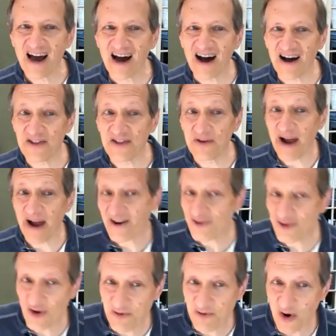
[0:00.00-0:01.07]
The
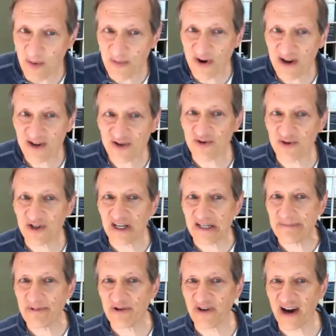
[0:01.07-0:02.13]
Microsoft Corporation, which has
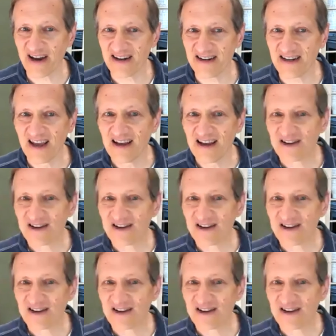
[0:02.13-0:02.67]
provided